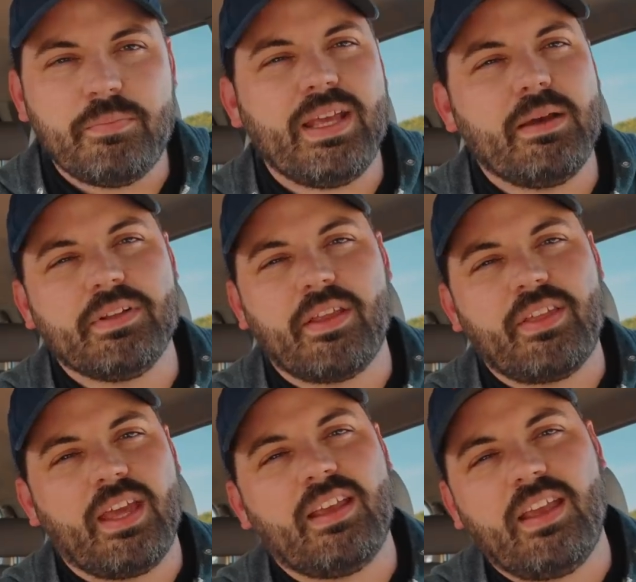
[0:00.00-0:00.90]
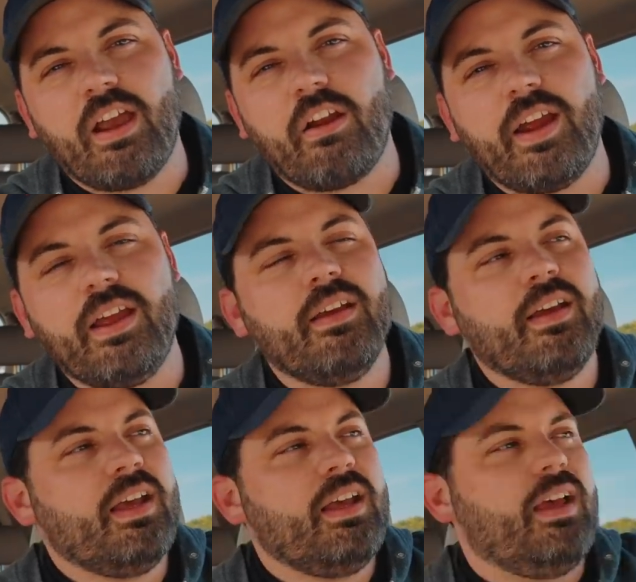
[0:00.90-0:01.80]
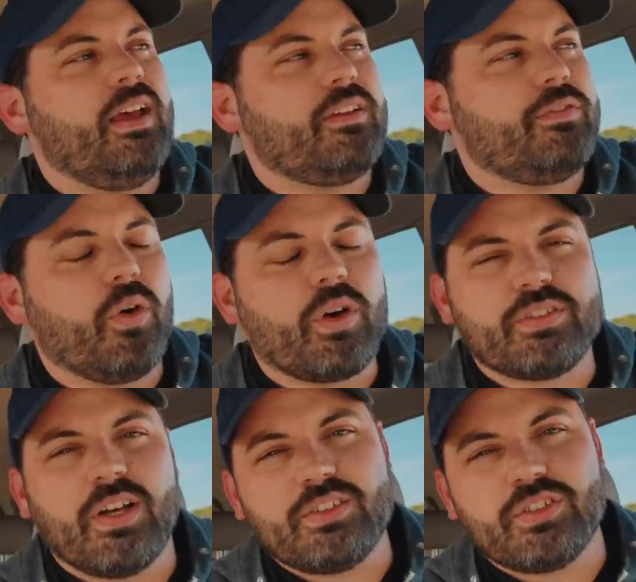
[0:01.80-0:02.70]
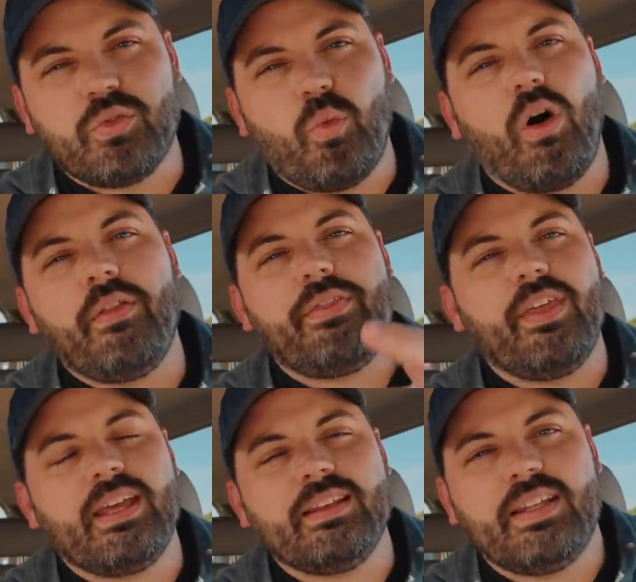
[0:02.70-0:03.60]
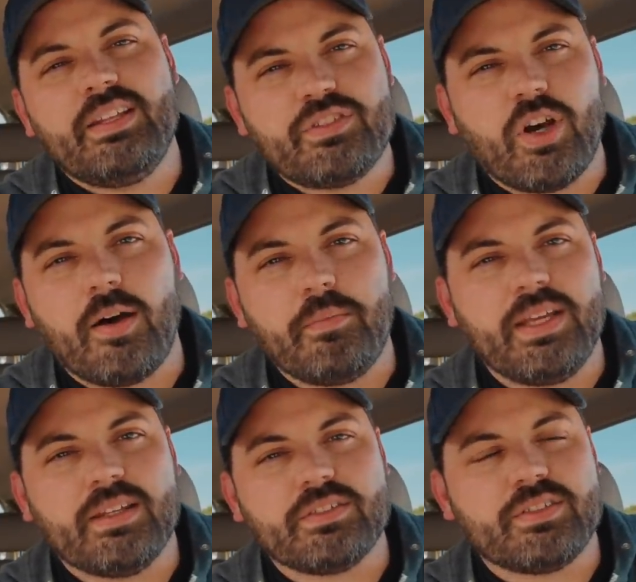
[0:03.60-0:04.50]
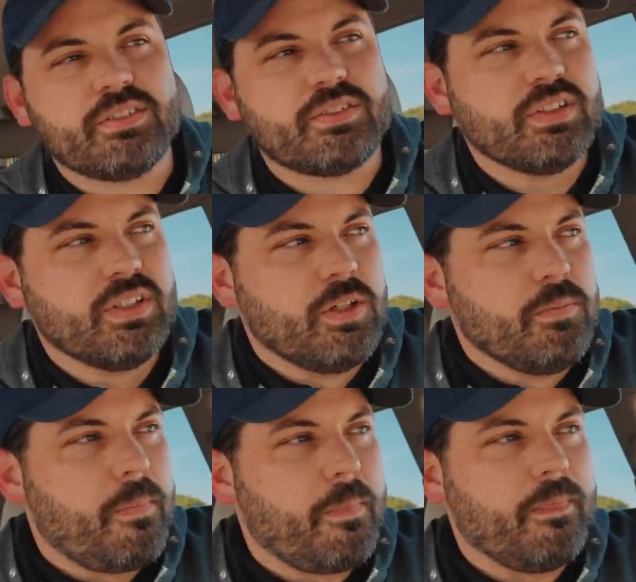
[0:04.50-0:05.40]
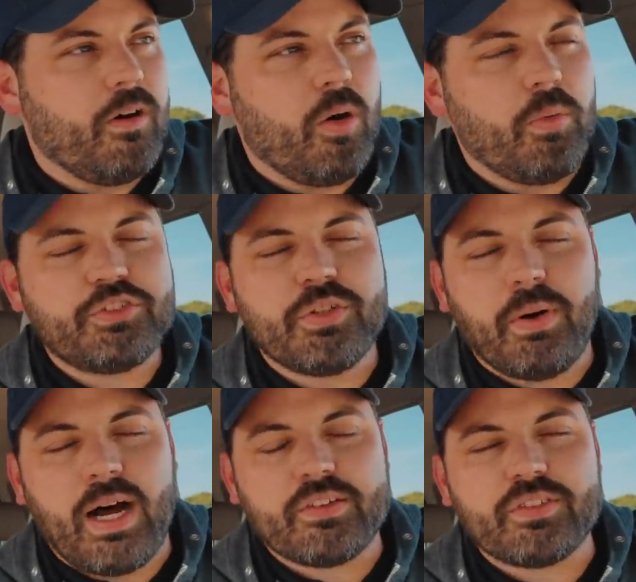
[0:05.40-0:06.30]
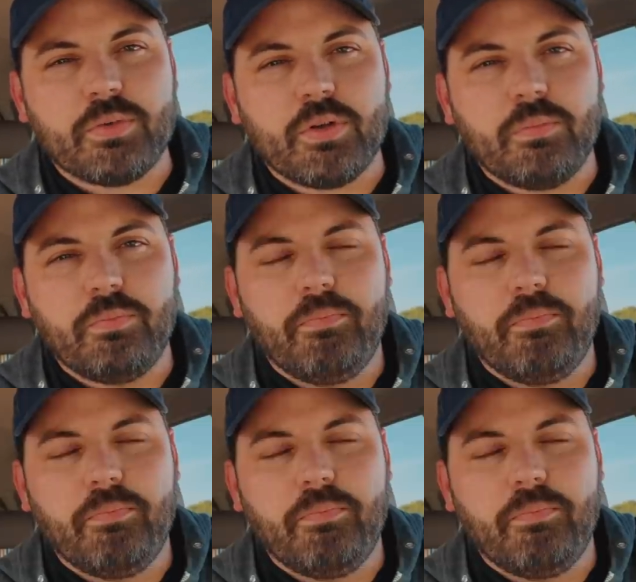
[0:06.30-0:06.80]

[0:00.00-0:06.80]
To be able to thank Gary and to focus on just one thing that he's taught me is almost impossible.